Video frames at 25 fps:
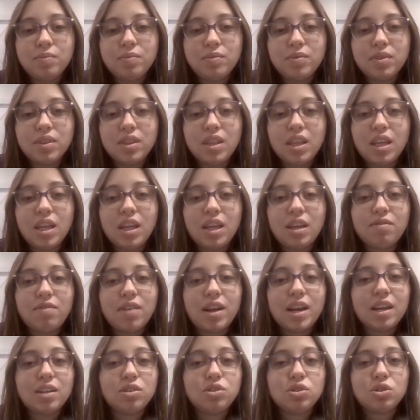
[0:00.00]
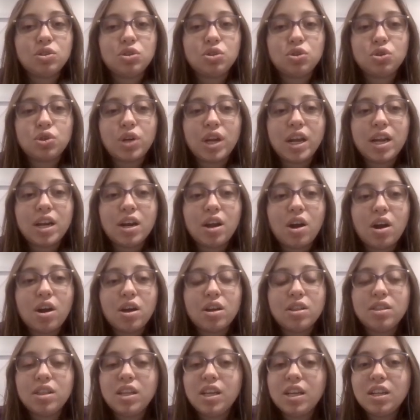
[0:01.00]
the financial strain
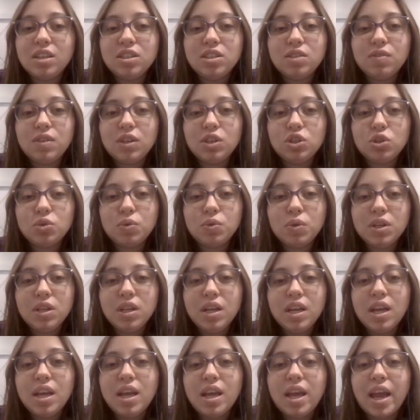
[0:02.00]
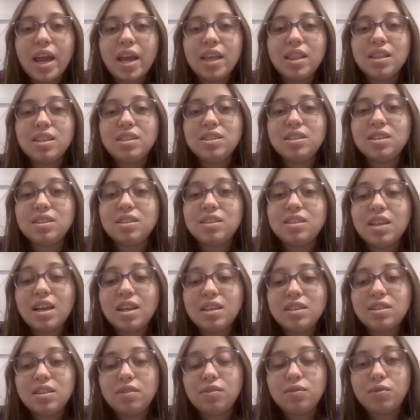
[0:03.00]
on the individual, and the
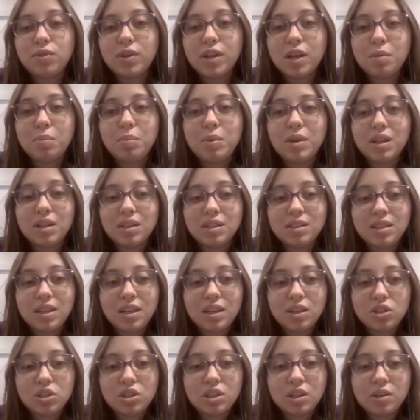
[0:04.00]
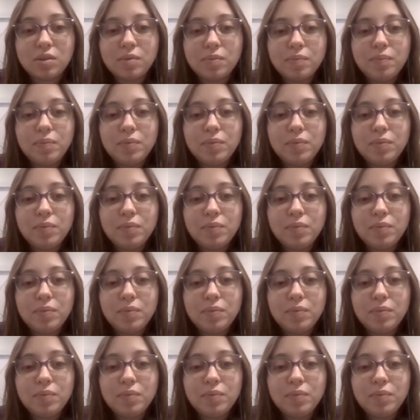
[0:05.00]
success of rehabilitation.